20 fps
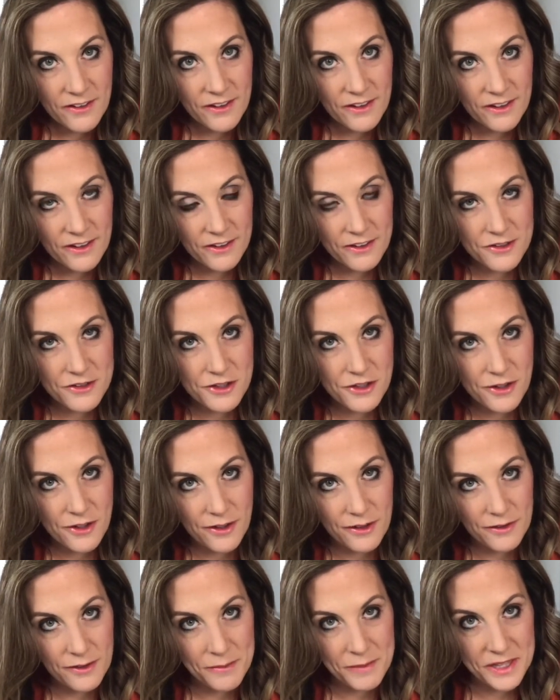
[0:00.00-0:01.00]
Because you
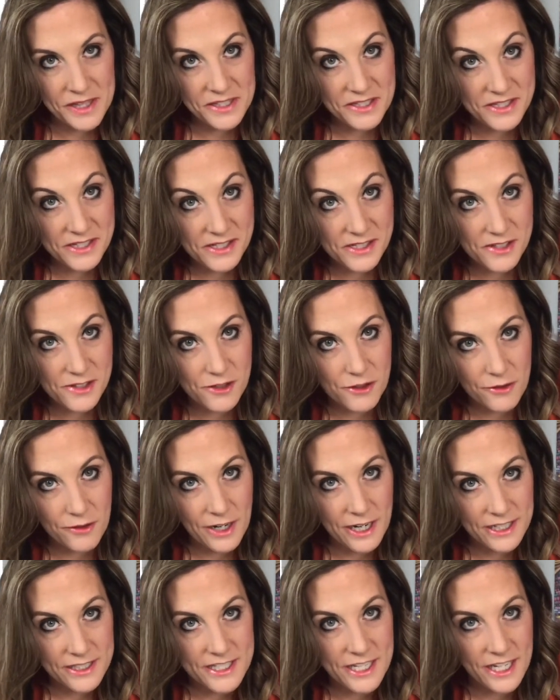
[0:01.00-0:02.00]
don't, I mean, this is
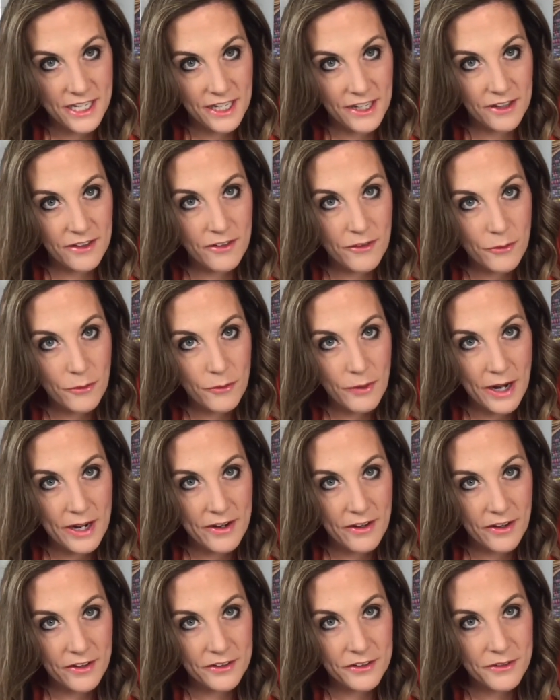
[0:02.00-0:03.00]
direct heat right
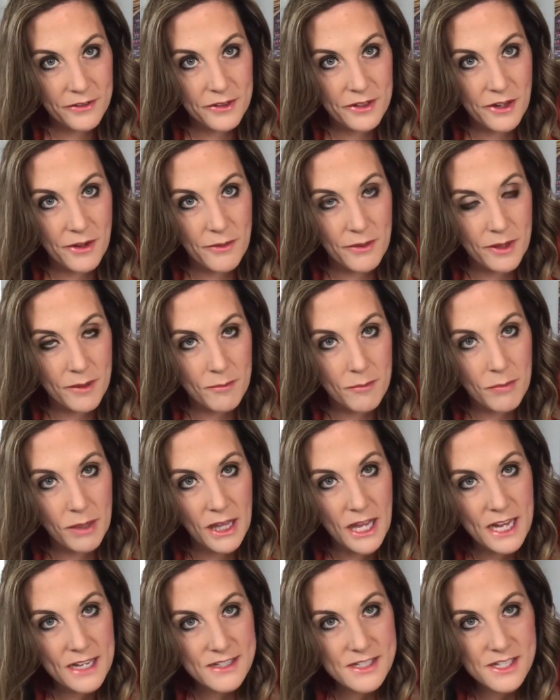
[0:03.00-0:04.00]
on you. You don't want to
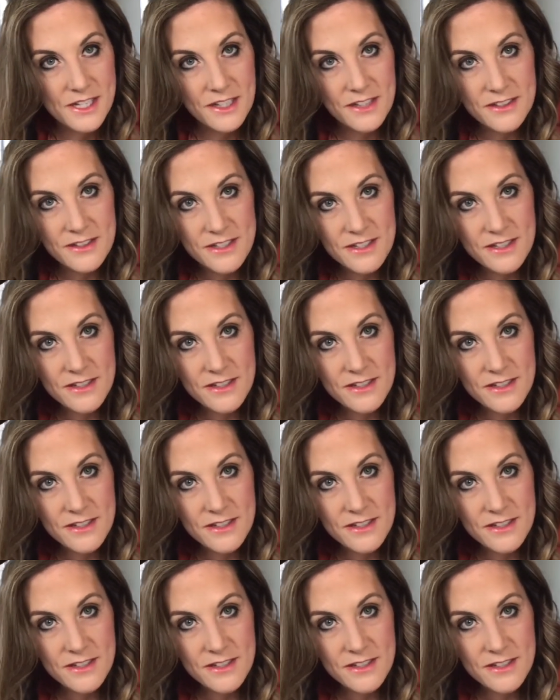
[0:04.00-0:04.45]
blast it